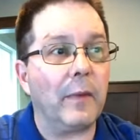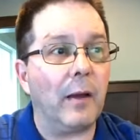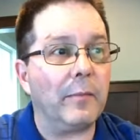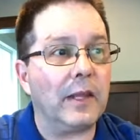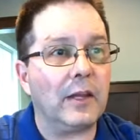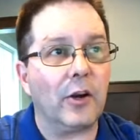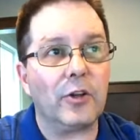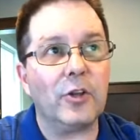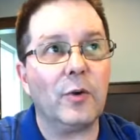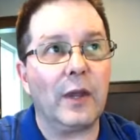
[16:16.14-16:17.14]
Amin, are
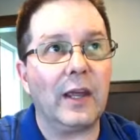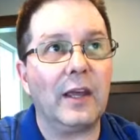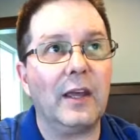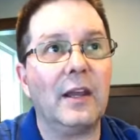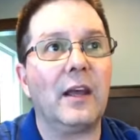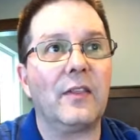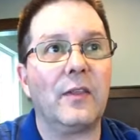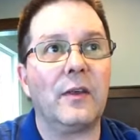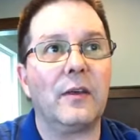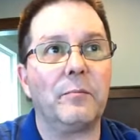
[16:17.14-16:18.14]
you in
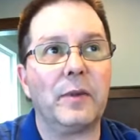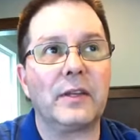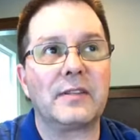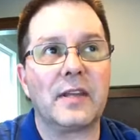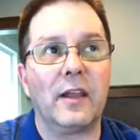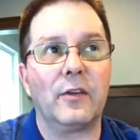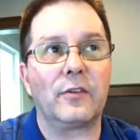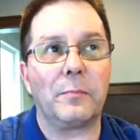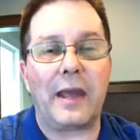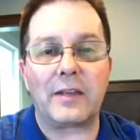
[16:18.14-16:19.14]
the Big
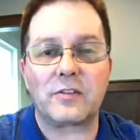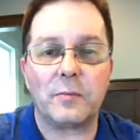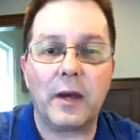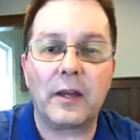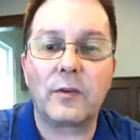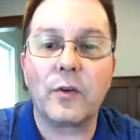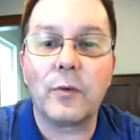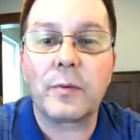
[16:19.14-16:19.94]
Sellers Mastermind Group?